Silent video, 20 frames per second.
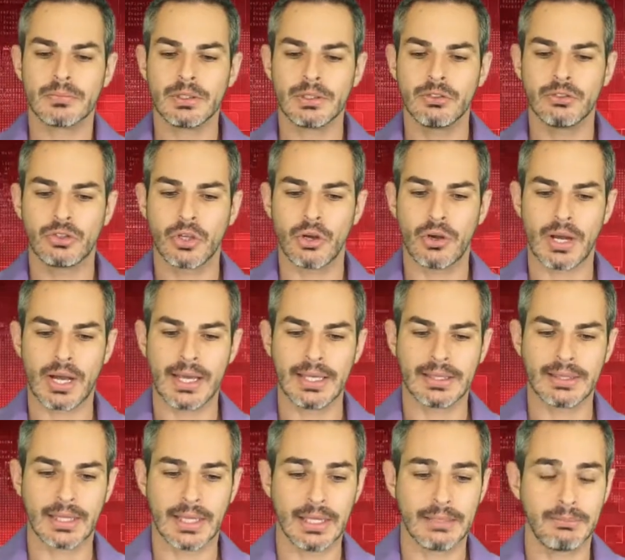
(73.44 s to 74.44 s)
so I,
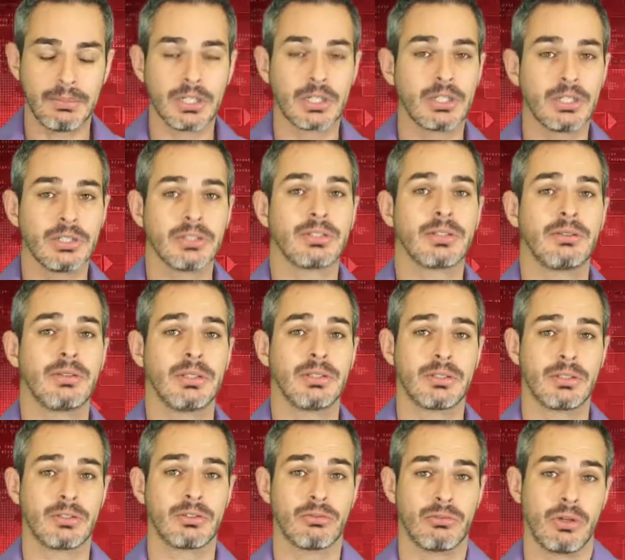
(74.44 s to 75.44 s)
and because this
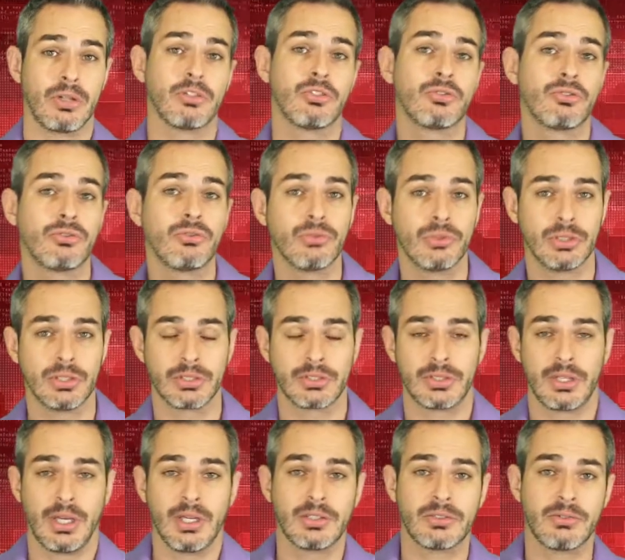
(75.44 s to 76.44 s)
is not true in this
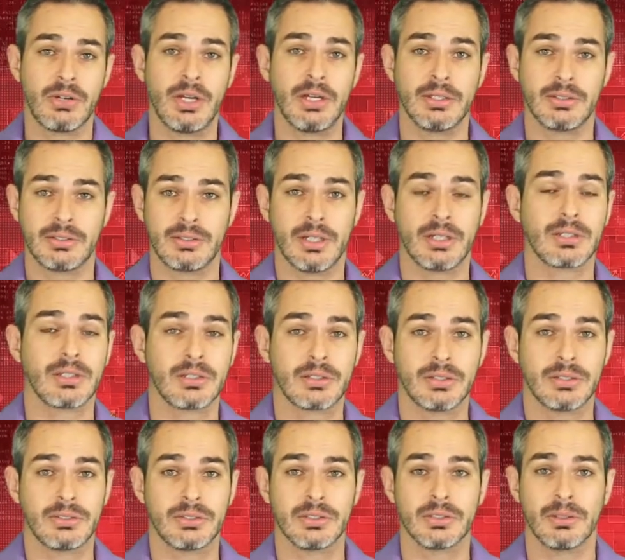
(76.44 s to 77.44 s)
case, right, it's technically
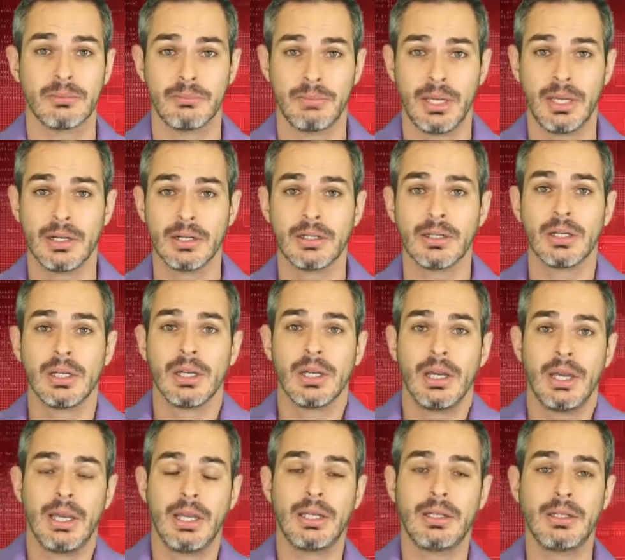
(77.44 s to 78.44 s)
still in beta,
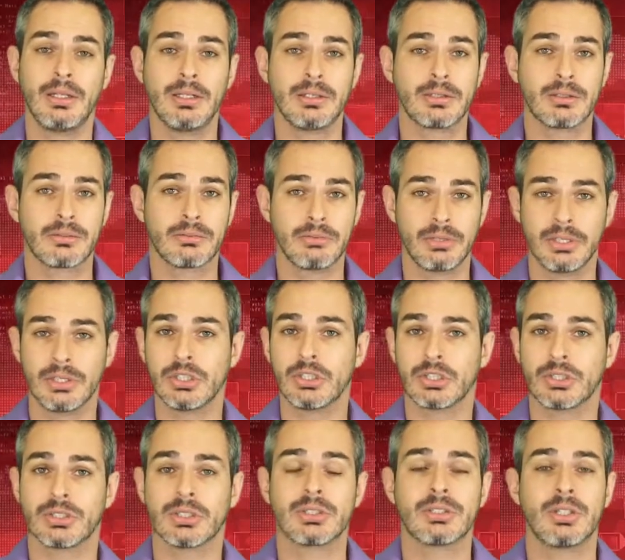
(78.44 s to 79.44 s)
and it's really
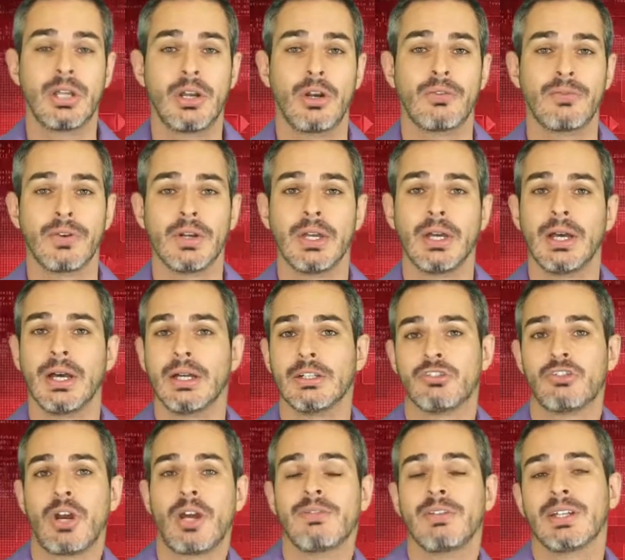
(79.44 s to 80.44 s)
just a set of
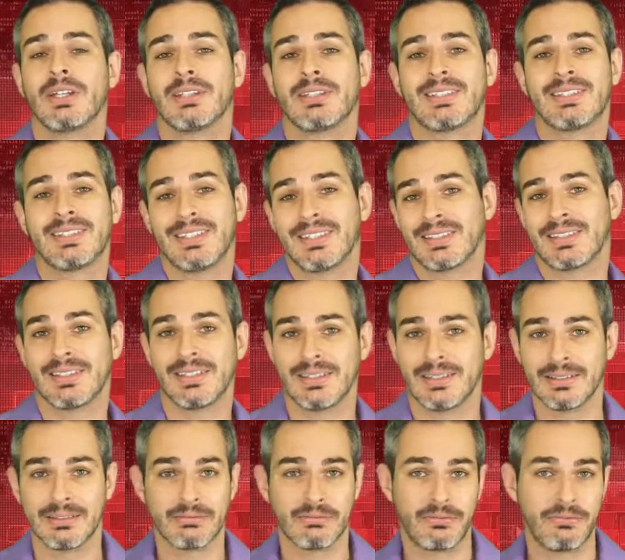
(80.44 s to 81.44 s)
driving
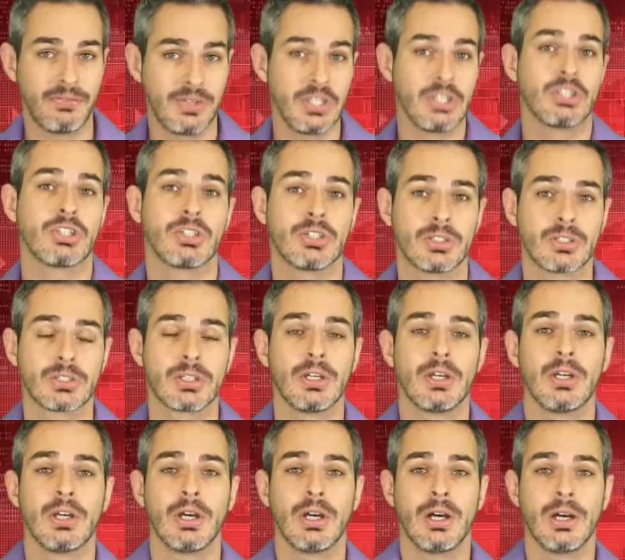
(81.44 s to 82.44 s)
assistant features
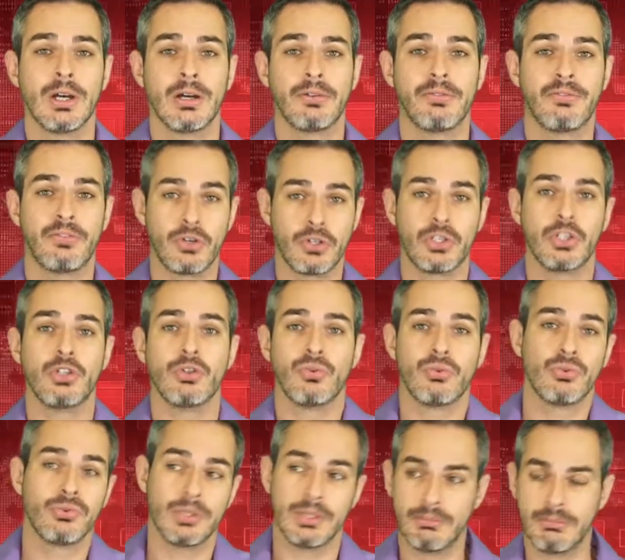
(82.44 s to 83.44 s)
uh, for
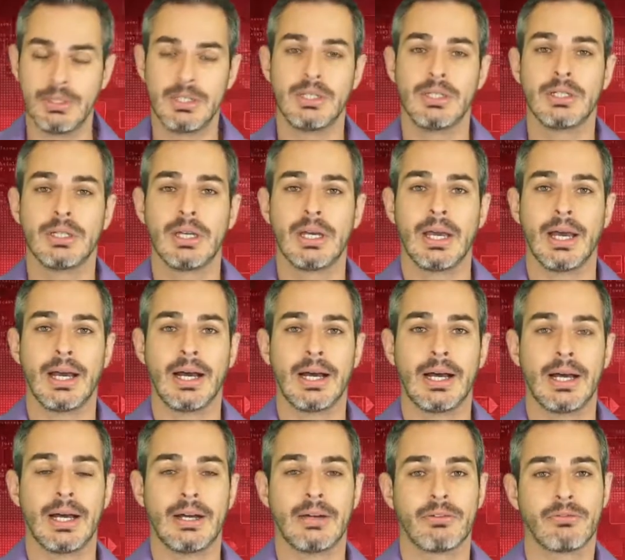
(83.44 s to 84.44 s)
you and me
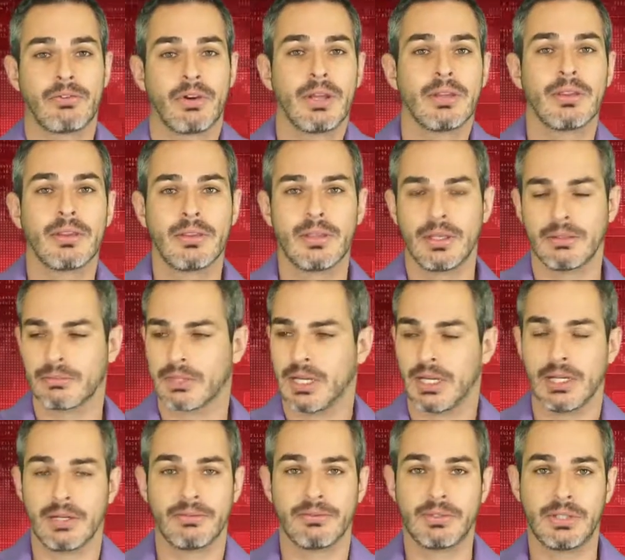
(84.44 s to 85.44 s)
uh, rather than
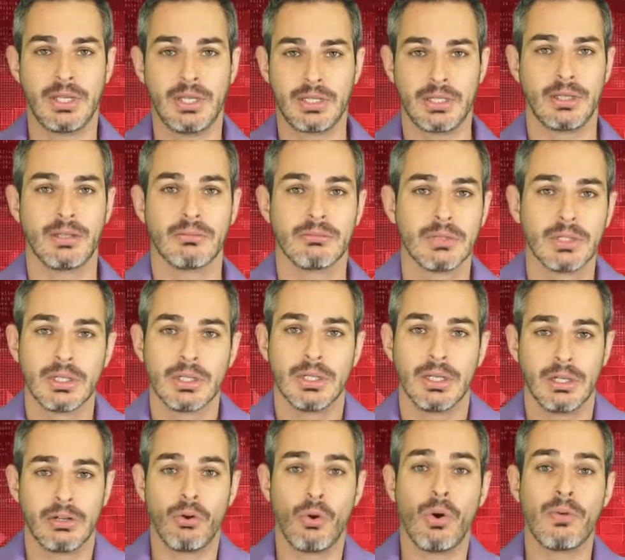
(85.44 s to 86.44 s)
kind of taking
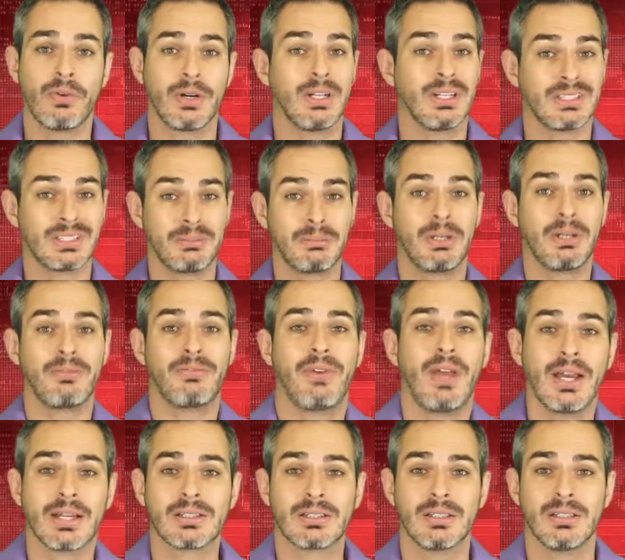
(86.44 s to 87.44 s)
it over. And as a matter of
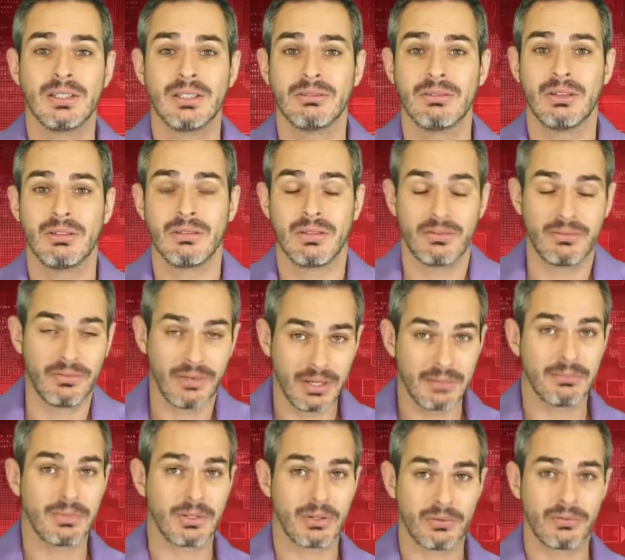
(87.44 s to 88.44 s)
fact, in
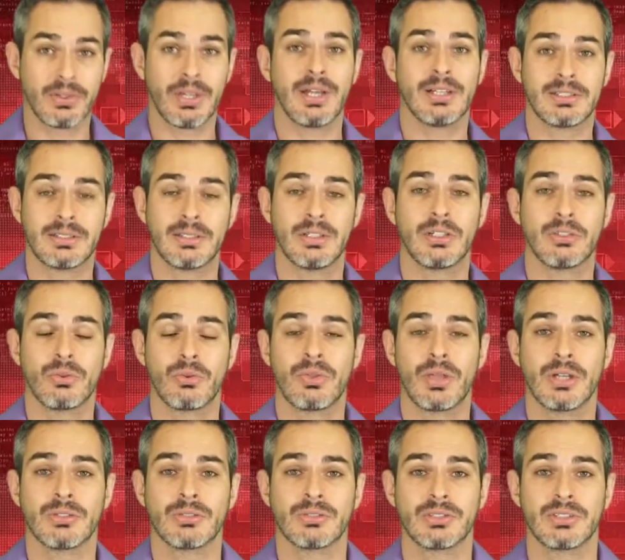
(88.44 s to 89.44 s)
November of last year,
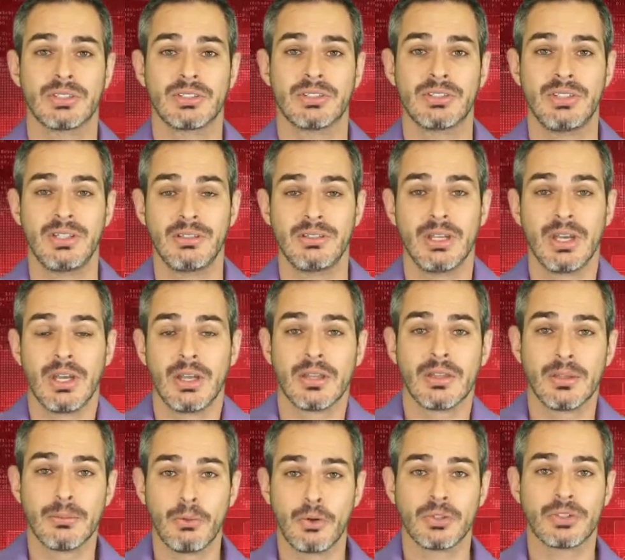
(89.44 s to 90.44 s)
2016,
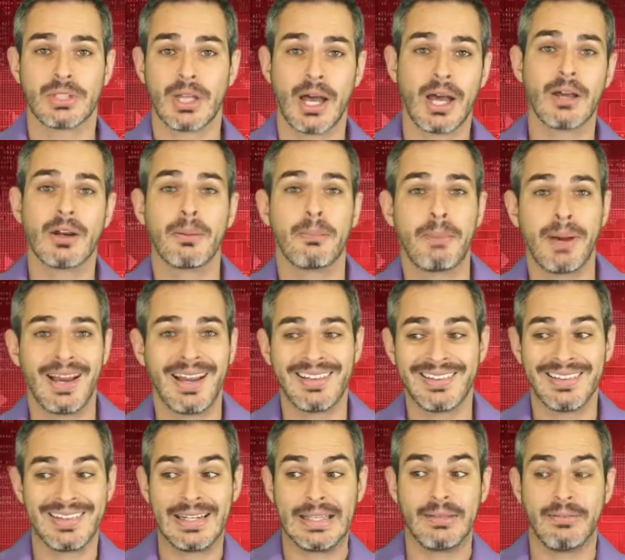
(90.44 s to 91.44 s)
the most
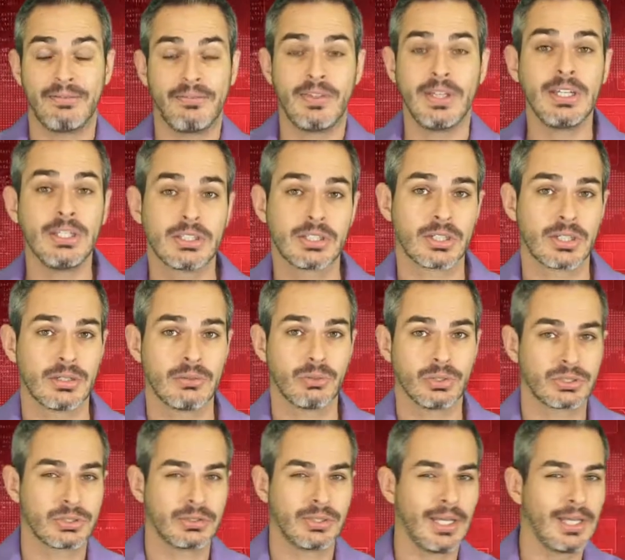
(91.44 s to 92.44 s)
autopilot feature
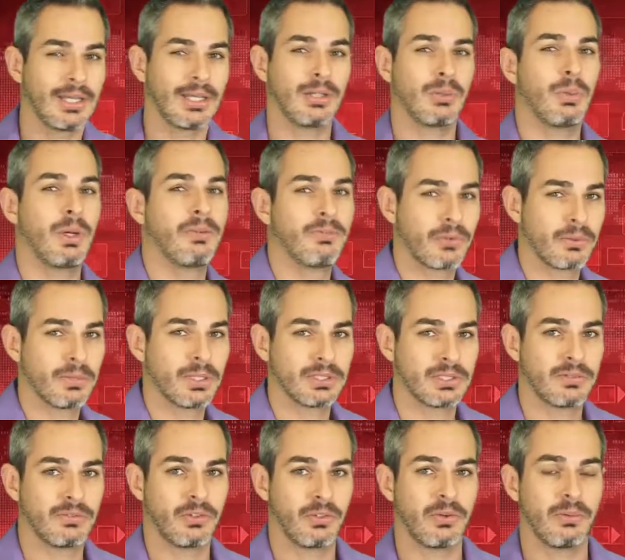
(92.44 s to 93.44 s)
was taken away from us.
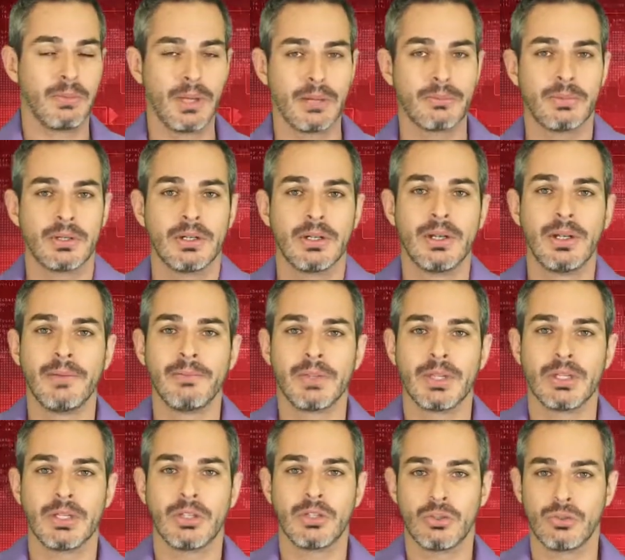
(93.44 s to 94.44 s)
If you remember,
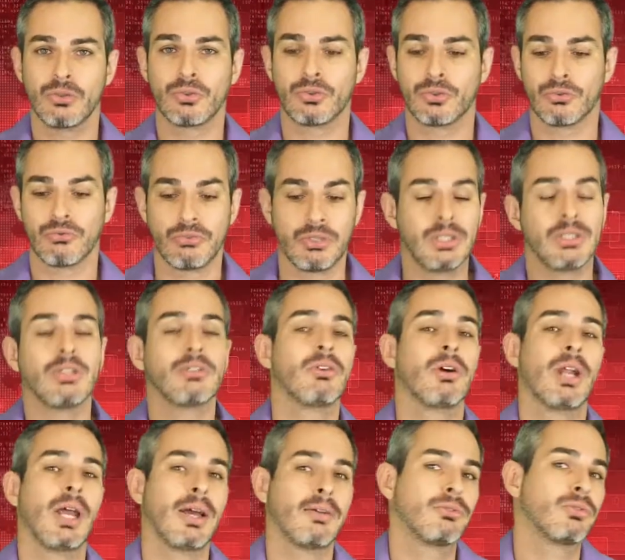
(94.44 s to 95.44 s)
you used to really
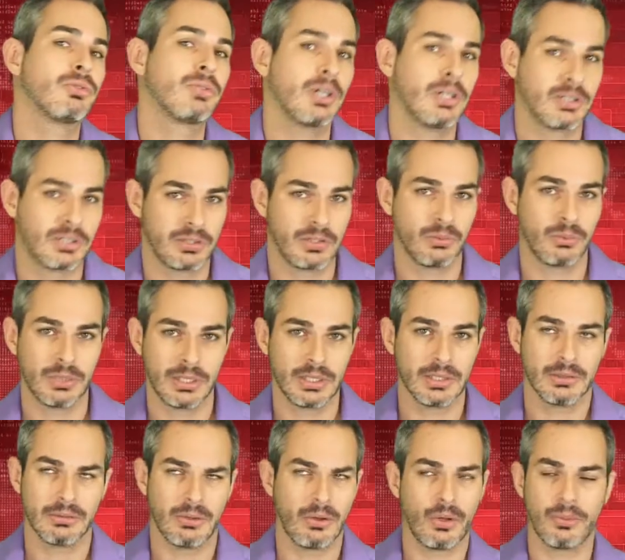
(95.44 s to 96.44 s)
not have to touch the
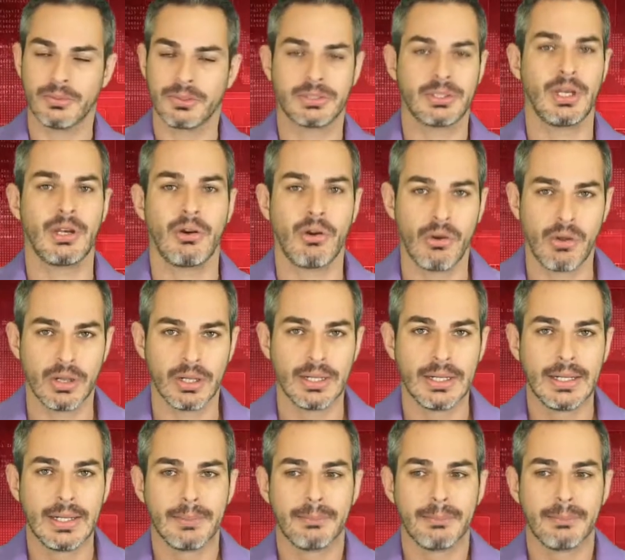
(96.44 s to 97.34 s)
wheel almost at all.